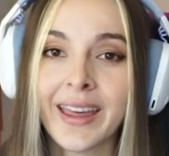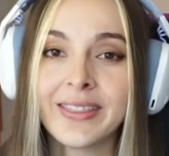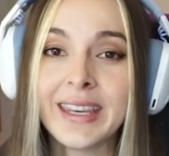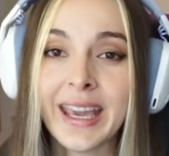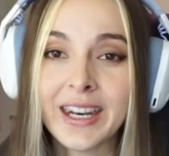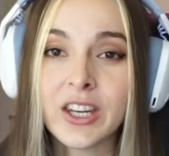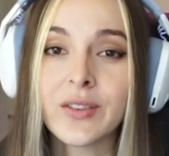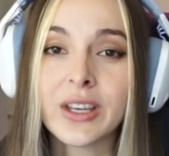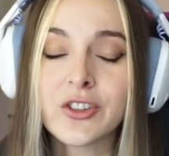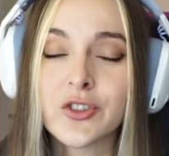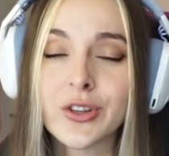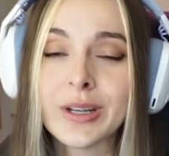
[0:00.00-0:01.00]
At the end of
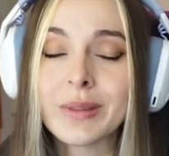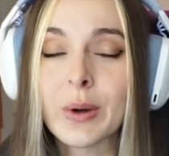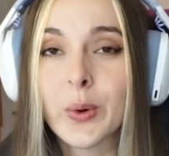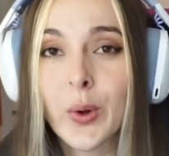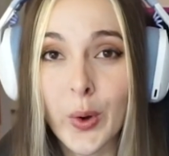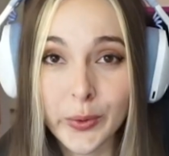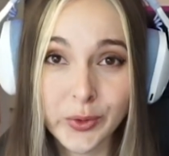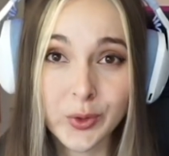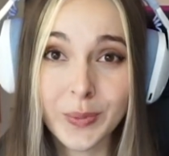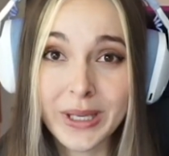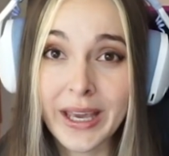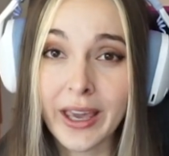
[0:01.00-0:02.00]
each stream, there will also
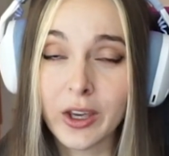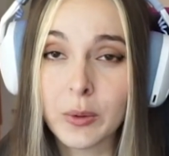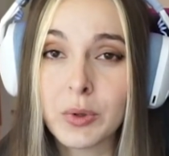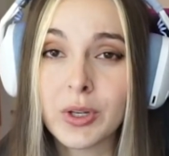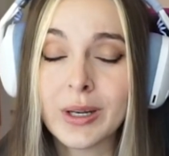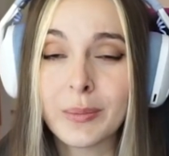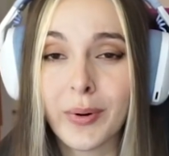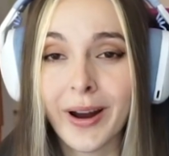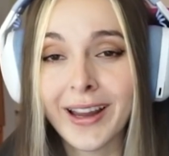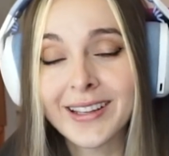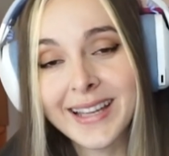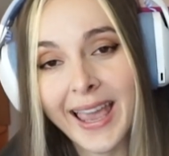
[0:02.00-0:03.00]
be a community
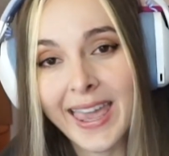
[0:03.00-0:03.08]
prize,